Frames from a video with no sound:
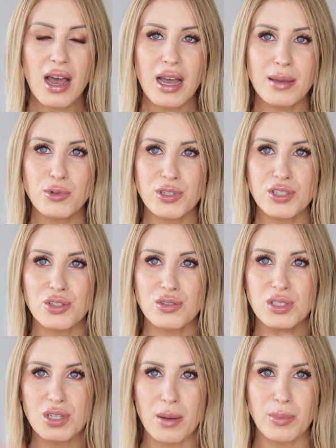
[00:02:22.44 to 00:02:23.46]
I'm going to
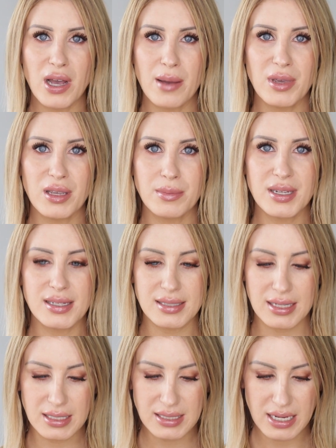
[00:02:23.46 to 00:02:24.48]
stop blabbing because
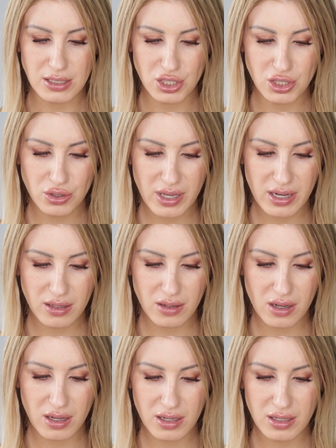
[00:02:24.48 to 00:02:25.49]
I tend to do that a
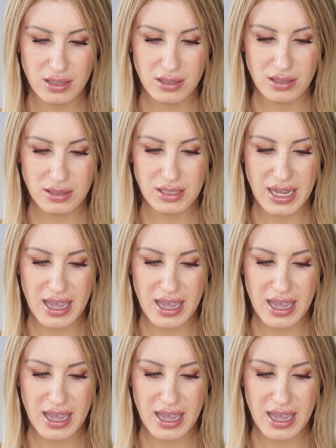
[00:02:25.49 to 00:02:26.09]
lot,